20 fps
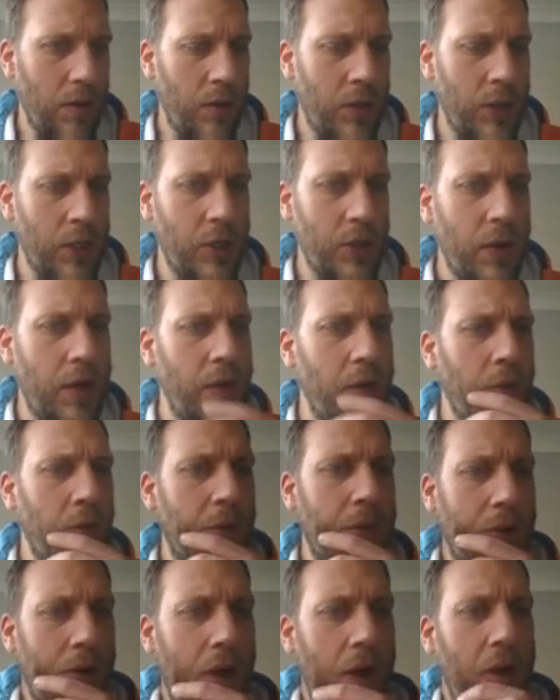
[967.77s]
screen do you
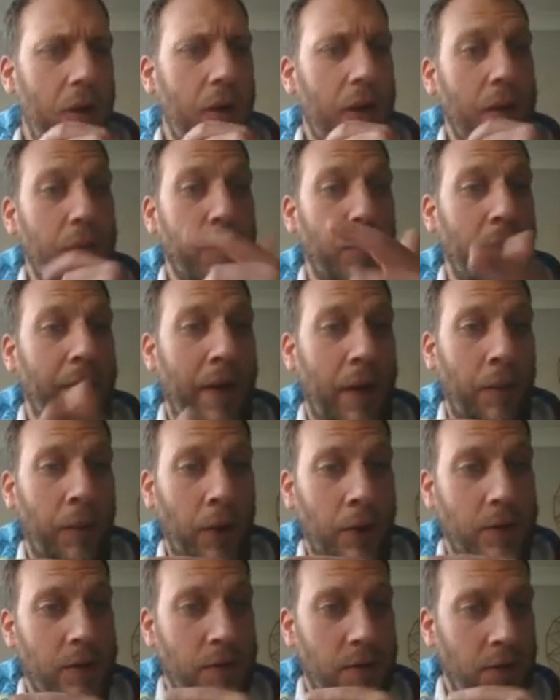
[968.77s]
want? Oh, okay, brilliant, that
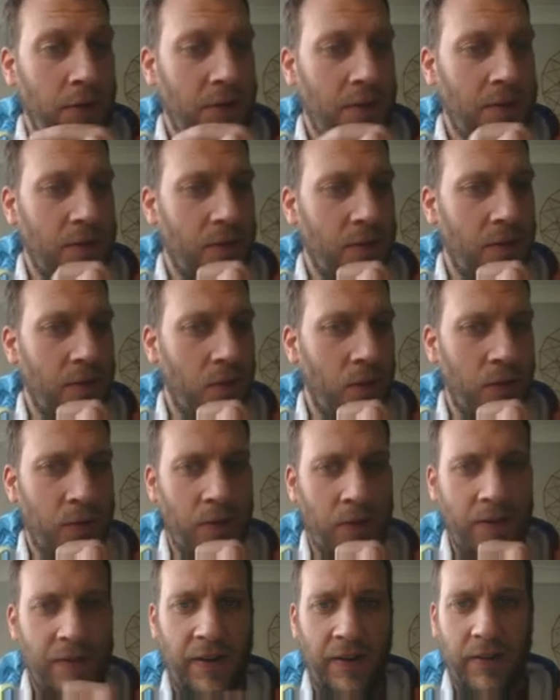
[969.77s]
worked. So it says the score's
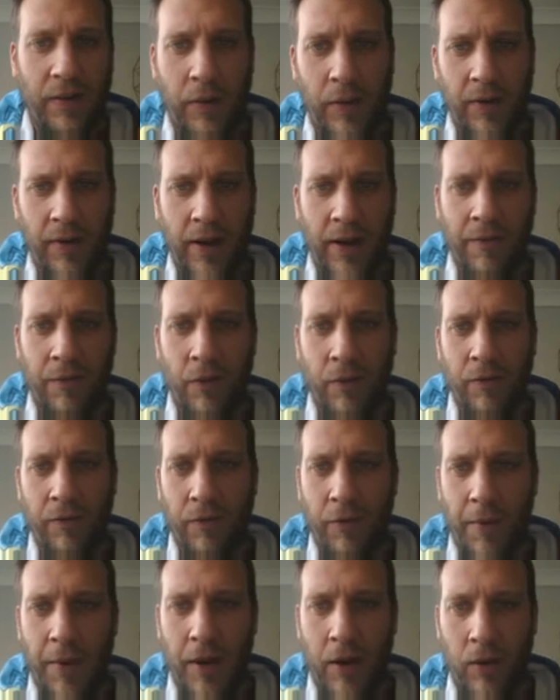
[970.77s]
36. I want to leave on
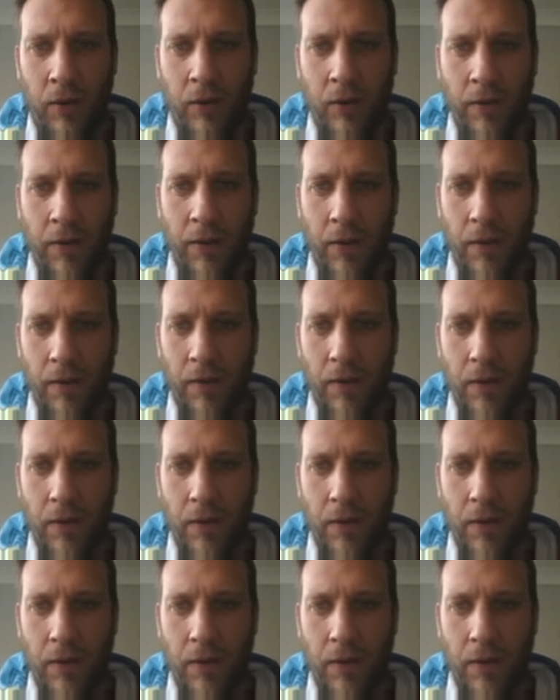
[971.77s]
for a bit longer than that.